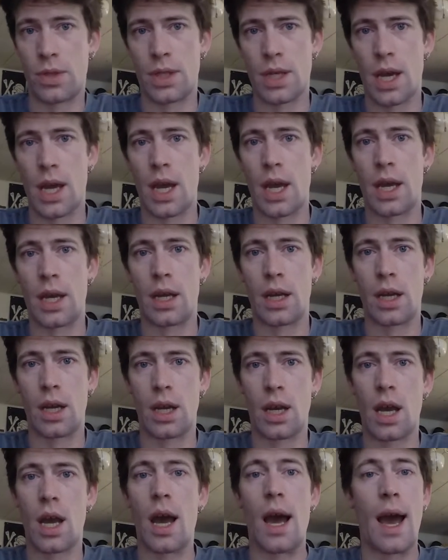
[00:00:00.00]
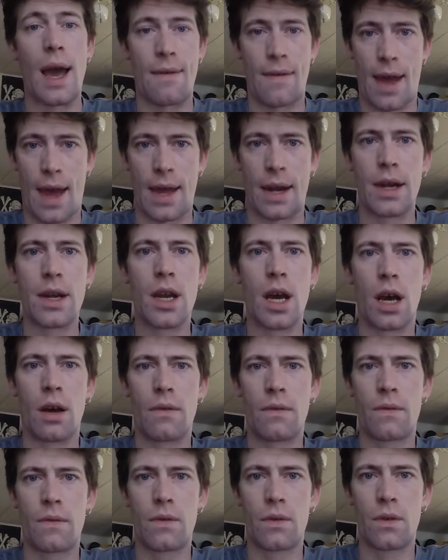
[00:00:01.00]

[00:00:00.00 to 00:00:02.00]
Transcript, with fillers: saying, I've had enough,